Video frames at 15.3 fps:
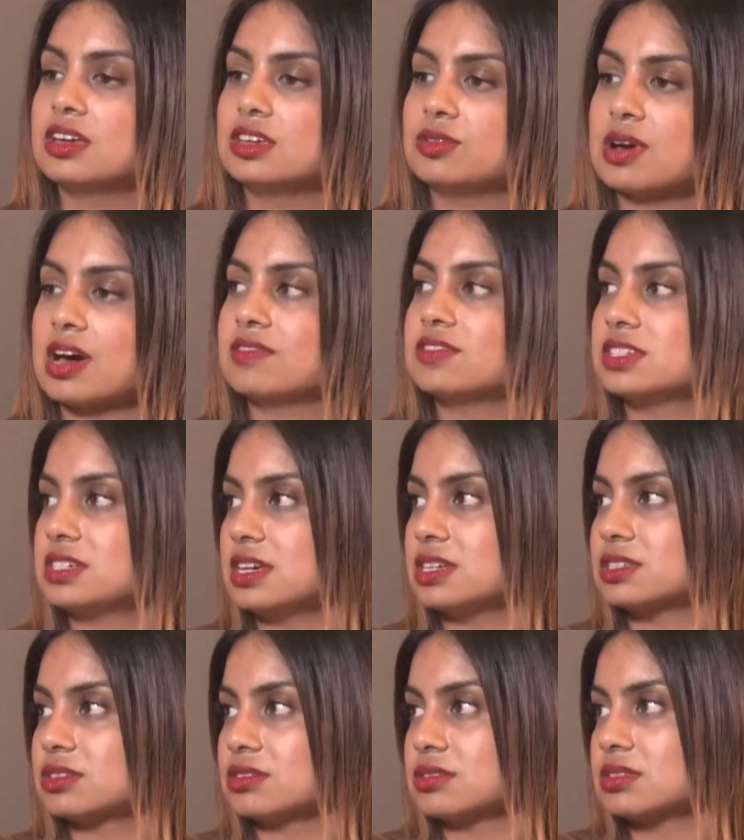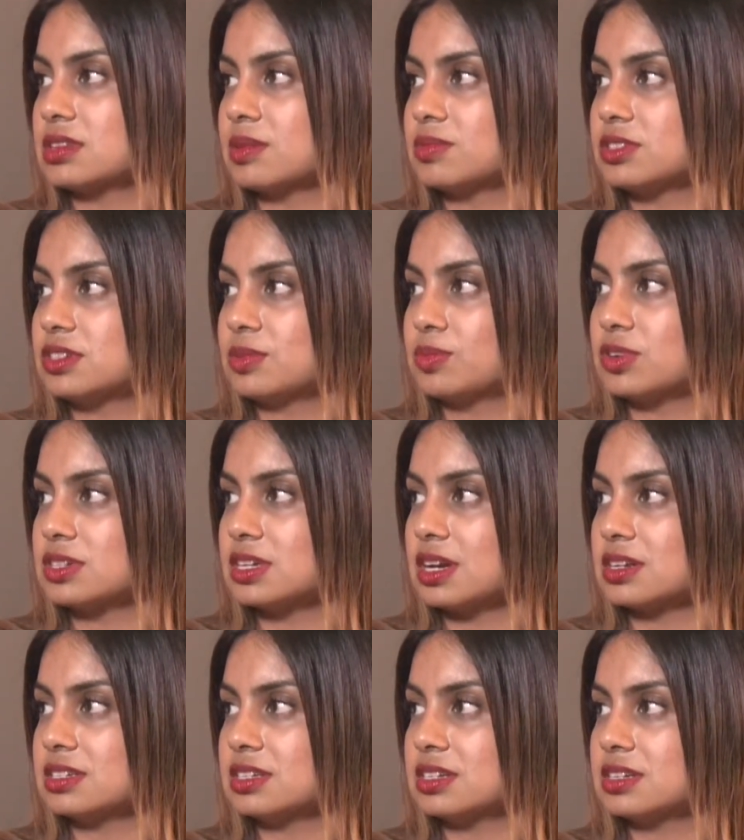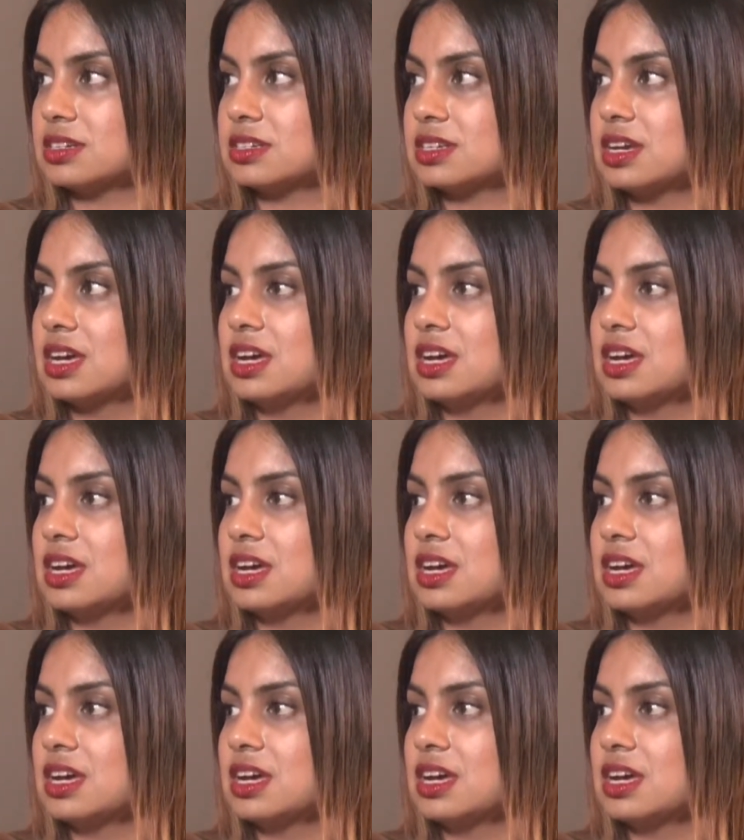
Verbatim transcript: you have to take certain steps to protect it.